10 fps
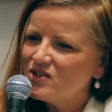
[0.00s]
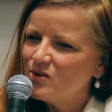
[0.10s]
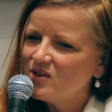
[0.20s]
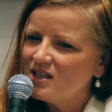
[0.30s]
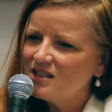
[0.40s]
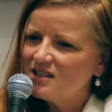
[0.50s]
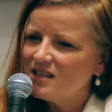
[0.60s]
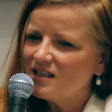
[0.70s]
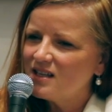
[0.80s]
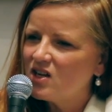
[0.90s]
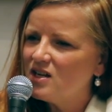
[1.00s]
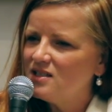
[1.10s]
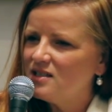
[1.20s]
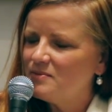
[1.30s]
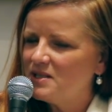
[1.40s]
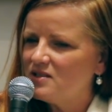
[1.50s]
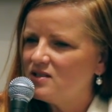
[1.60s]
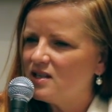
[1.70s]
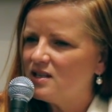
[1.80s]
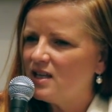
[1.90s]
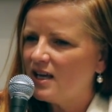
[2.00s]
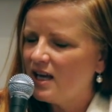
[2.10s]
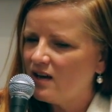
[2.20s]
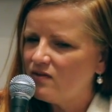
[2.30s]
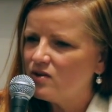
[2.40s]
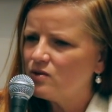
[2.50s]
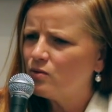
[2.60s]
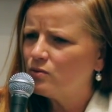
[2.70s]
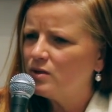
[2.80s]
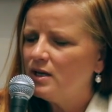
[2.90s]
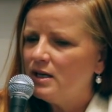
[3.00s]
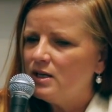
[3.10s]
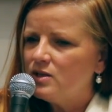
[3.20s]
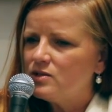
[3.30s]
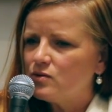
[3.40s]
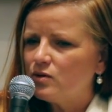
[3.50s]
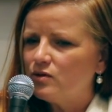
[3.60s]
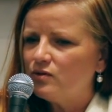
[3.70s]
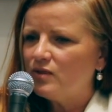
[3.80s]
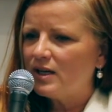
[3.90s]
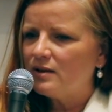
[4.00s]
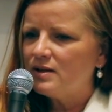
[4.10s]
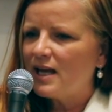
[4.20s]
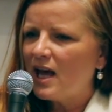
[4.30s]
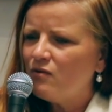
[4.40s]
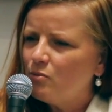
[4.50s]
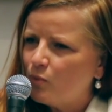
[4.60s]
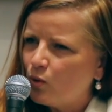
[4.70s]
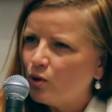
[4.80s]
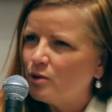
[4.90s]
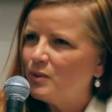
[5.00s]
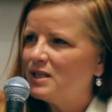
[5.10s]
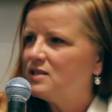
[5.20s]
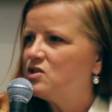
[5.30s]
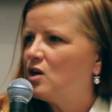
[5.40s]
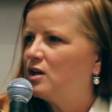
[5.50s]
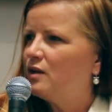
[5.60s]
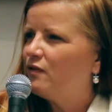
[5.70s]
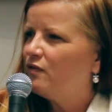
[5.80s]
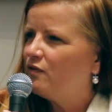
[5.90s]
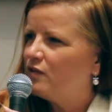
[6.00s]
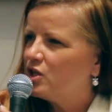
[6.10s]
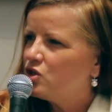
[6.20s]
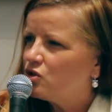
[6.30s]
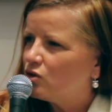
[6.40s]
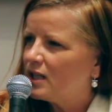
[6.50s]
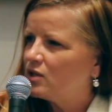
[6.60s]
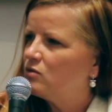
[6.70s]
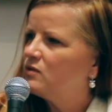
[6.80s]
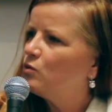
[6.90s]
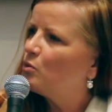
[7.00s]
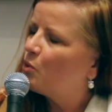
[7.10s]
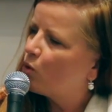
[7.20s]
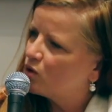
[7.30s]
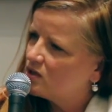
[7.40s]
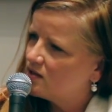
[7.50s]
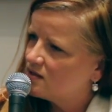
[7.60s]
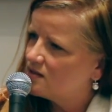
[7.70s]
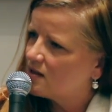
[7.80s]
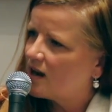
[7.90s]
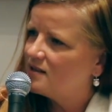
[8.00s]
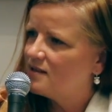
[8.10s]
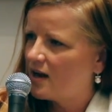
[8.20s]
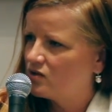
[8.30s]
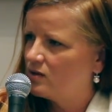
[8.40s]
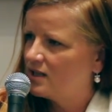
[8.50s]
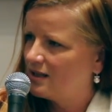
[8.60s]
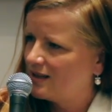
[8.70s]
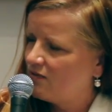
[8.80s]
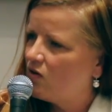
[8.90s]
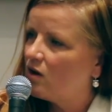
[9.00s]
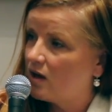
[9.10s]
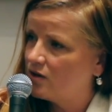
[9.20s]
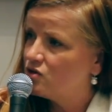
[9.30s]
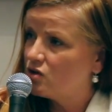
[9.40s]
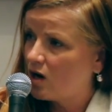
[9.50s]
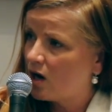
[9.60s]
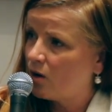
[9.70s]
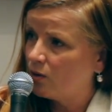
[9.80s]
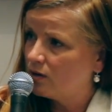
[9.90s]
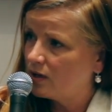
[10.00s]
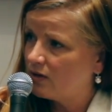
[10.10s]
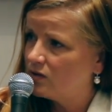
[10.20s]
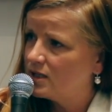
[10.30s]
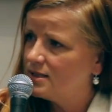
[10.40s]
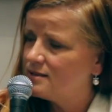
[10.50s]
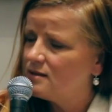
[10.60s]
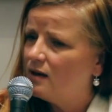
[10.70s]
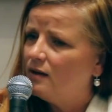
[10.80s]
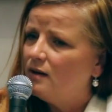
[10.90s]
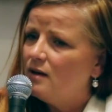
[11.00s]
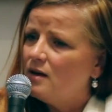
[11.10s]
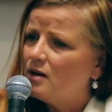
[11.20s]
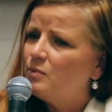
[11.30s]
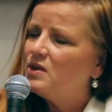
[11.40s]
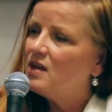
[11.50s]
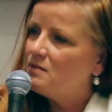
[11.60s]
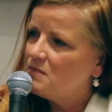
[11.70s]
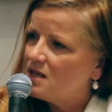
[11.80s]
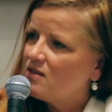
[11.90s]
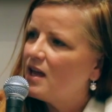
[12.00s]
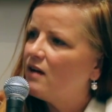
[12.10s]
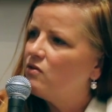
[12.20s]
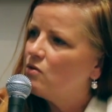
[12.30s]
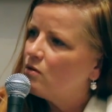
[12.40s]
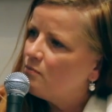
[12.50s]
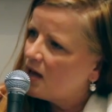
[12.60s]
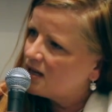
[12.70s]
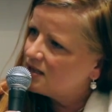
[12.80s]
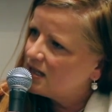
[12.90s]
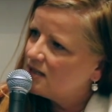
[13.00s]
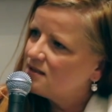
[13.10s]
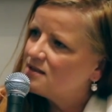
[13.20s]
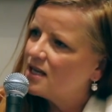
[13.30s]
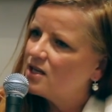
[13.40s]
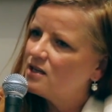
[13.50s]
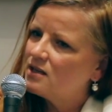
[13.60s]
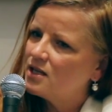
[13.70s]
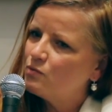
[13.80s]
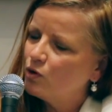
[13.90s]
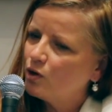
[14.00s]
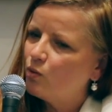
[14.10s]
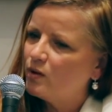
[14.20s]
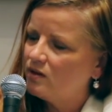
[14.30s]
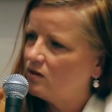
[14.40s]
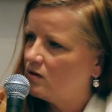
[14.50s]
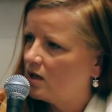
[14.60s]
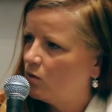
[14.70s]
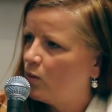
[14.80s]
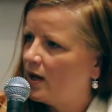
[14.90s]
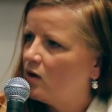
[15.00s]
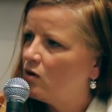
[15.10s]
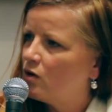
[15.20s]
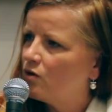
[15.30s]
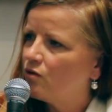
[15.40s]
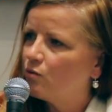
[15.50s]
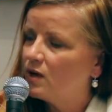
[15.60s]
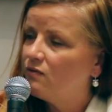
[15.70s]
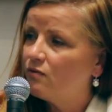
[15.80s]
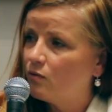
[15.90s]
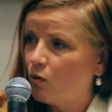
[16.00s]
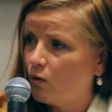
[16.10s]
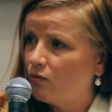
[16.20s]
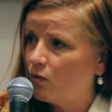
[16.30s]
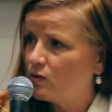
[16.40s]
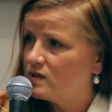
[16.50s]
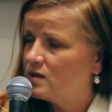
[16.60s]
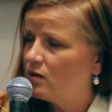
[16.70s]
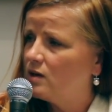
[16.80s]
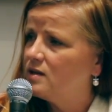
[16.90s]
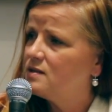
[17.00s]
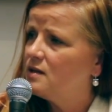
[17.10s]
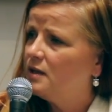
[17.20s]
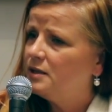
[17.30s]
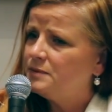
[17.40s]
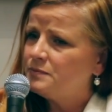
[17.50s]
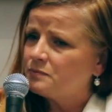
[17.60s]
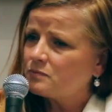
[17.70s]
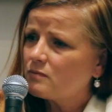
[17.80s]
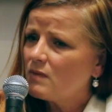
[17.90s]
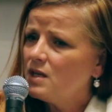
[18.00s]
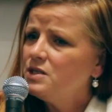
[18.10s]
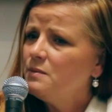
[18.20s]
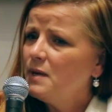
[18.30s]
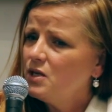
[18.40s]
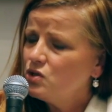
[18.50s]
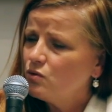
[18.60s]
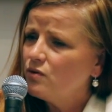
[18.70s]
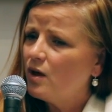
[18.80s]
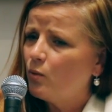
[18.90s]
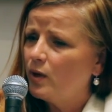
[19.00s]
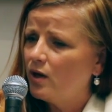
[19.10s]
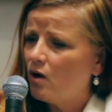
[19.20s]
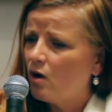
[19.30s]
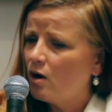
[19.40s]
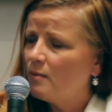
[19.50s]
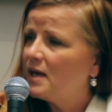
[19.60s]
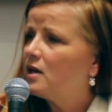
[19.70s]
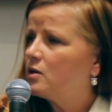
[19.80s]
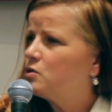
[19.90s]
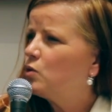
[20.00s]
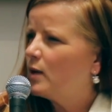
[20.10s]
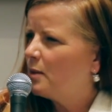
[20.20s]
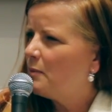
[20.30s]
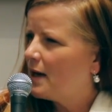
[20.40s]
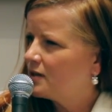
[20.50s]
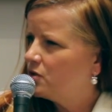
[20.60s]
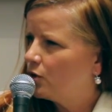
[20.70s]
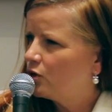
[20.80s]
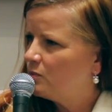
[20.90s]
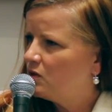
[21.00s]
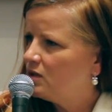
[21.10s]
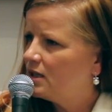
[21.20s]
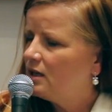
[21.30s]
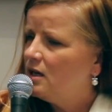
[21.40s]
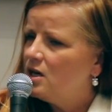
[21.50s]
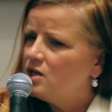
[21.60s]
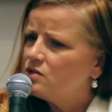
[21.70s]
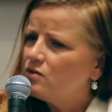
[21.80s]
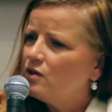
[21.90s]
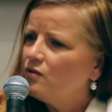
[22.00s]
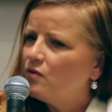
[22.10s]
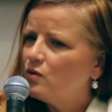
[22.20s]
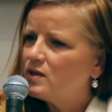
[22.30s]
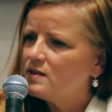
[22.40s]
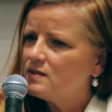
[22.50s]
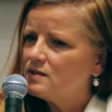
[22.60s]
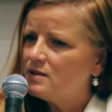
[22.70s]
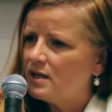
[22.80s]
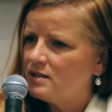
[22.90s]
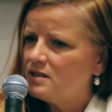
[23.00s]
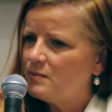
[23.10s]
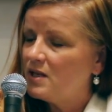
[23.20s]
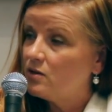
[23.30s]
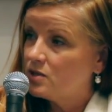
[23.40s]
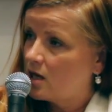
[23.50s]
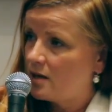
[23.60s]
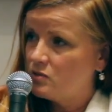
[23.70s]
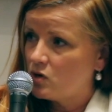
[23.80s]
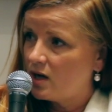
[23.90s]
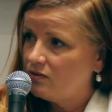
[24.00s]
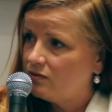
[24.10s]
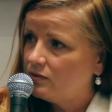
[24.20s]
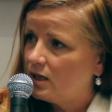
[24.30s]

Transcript: So the concept is that they have their own sort of, they have a board, but it's not an official, like they don't have to report to the Societies Act or anything. They fall under our governance. But they meet, they have their own mandates. They work with the United Way on our 3 core focus areas to make sure that we are making a true impact in our community. So their focus tends to be their time drive,